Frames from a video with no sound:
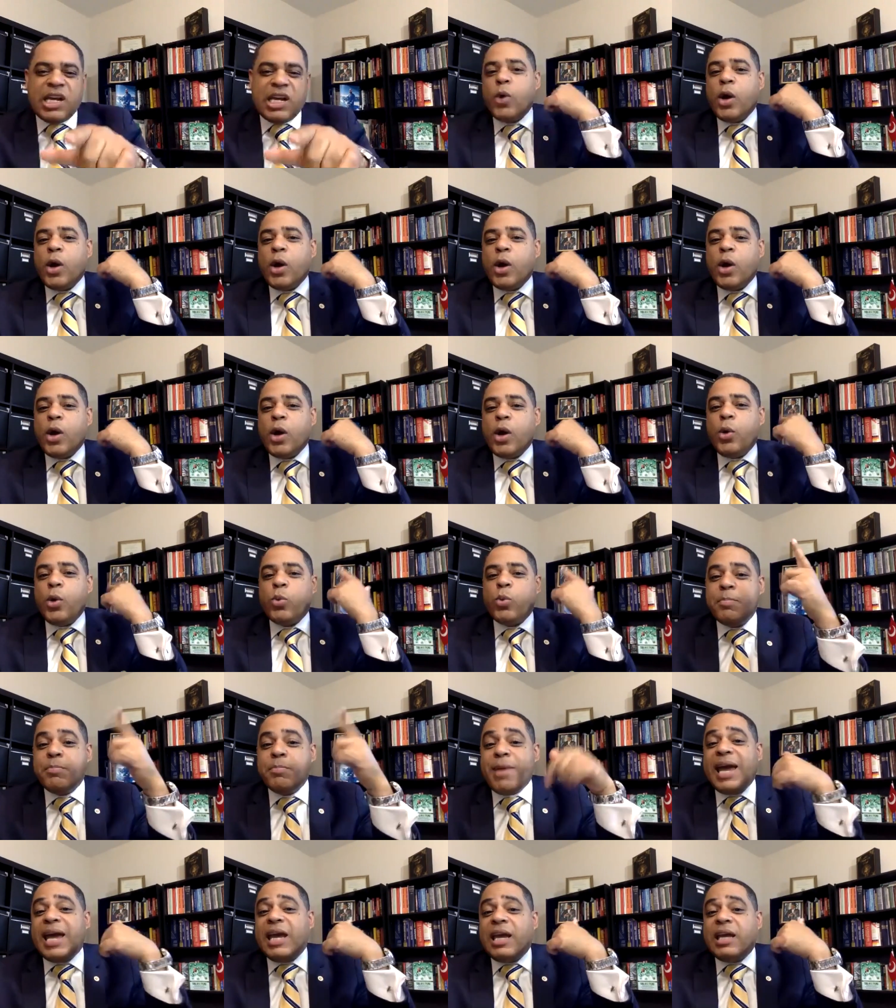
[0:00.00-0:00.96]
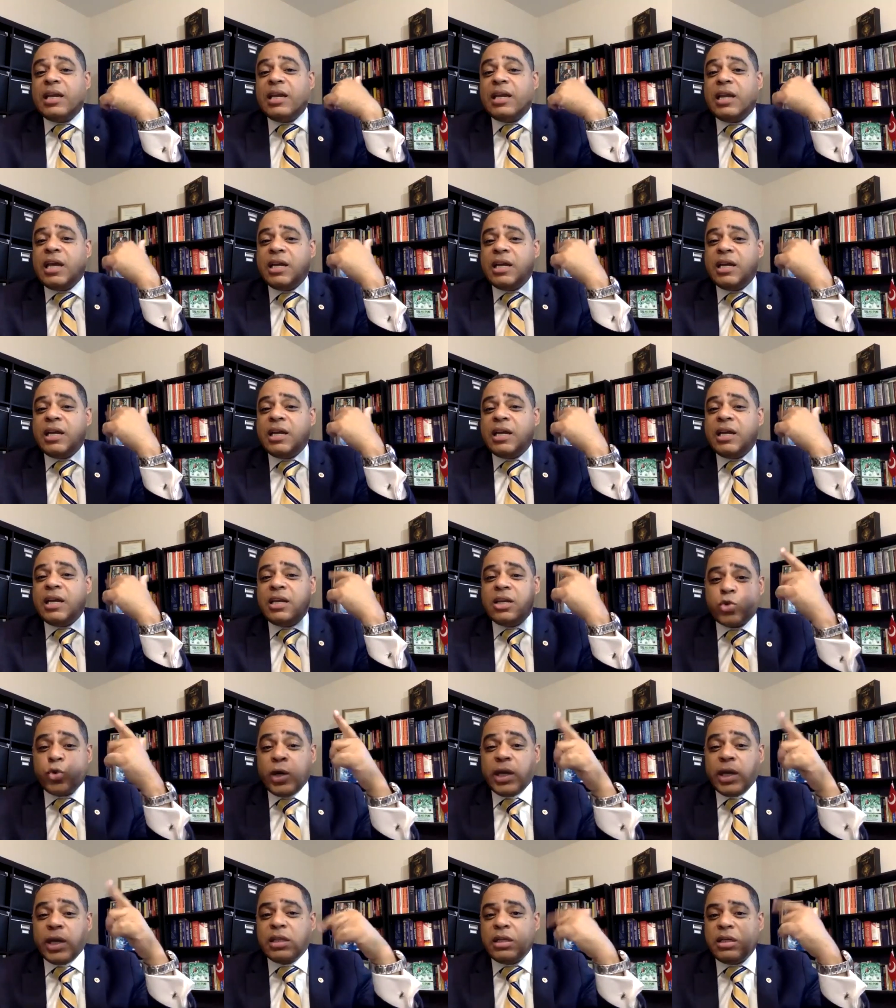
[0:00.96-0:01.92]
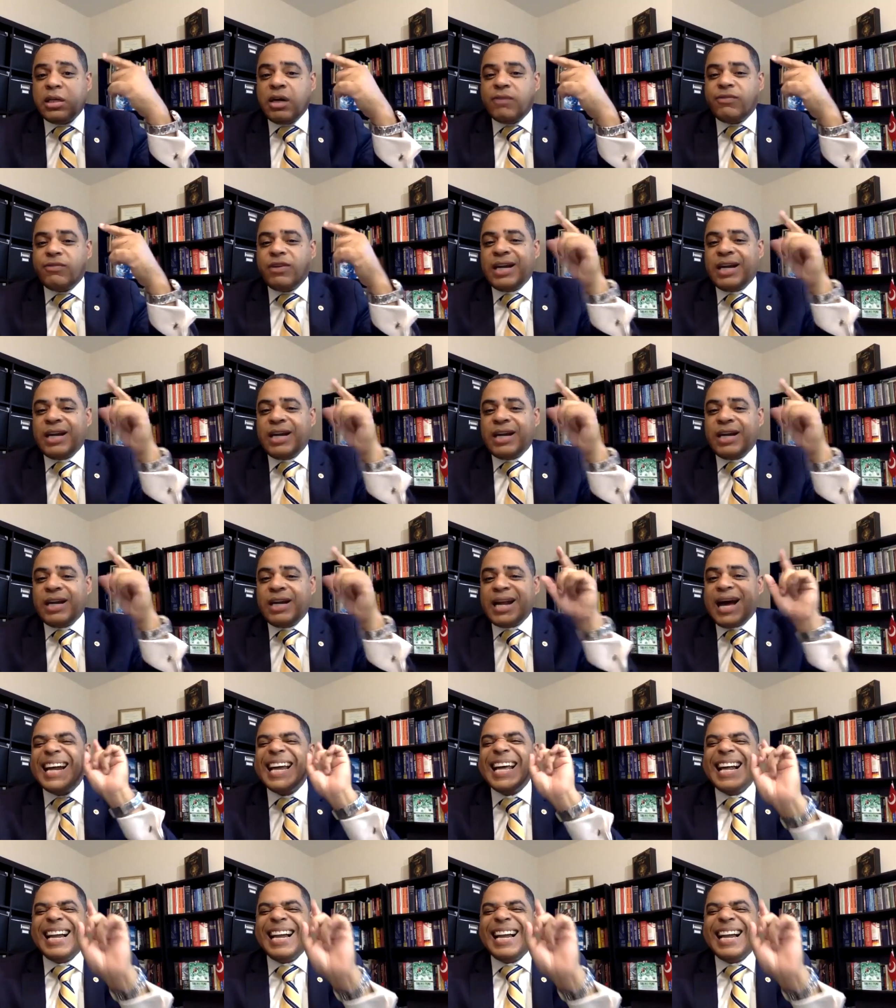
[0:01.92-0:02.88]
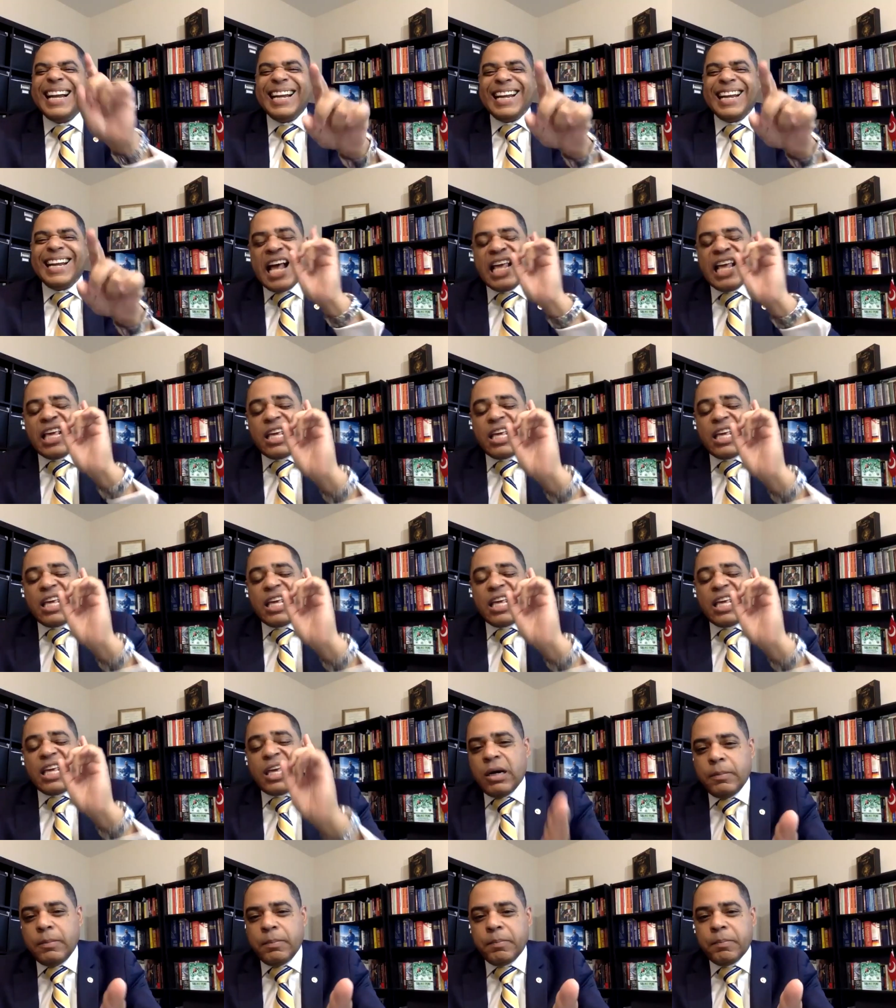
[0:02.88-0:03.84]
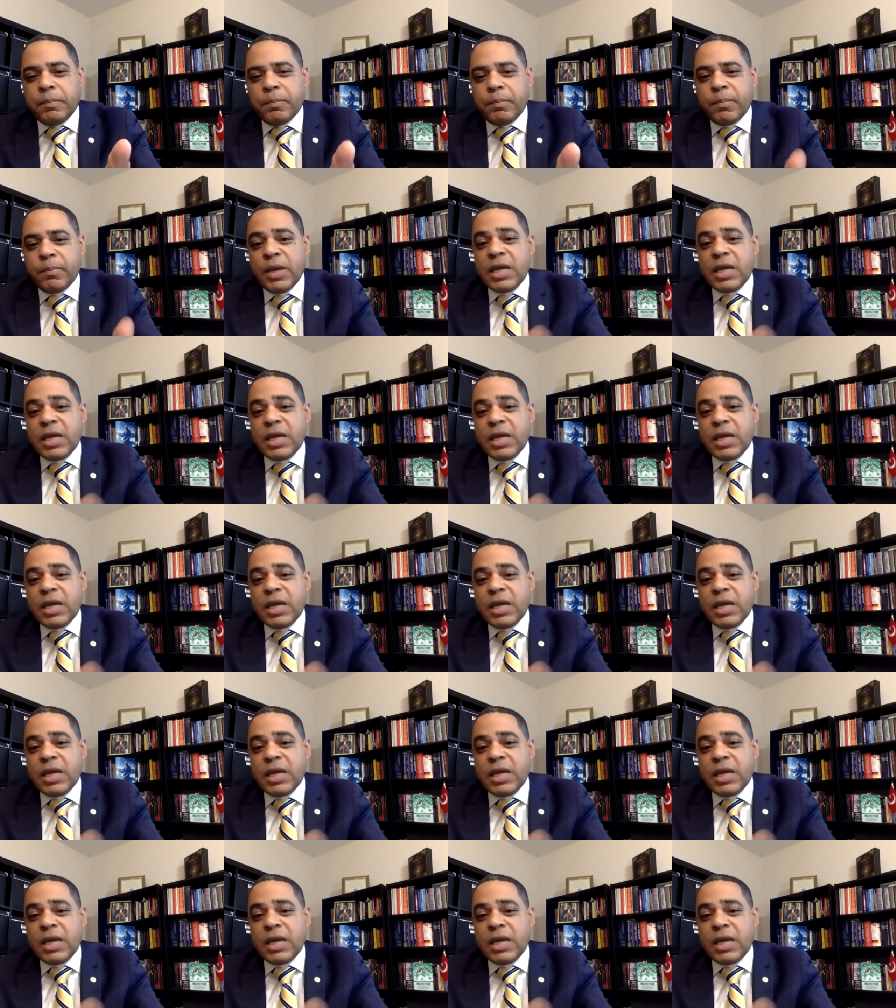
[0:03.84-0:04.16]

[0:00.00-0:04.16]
we will be made in the twinkling of an eye like him.